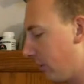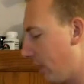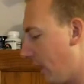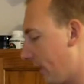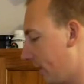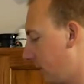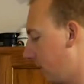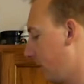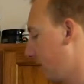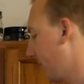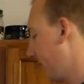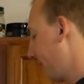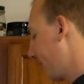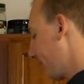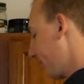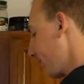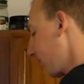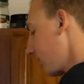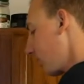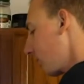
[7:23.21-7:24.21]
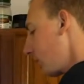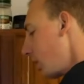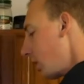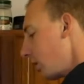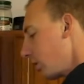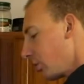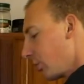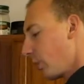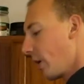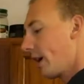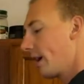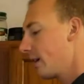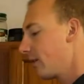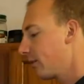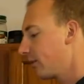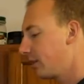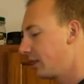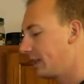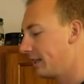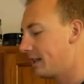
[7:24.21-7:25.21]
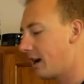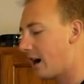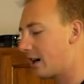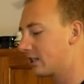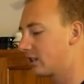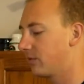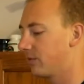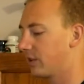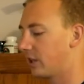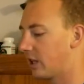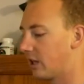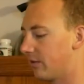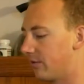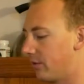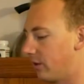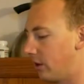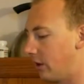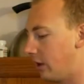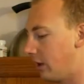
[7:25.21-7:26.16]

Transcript: that in. Great detoxifiant for the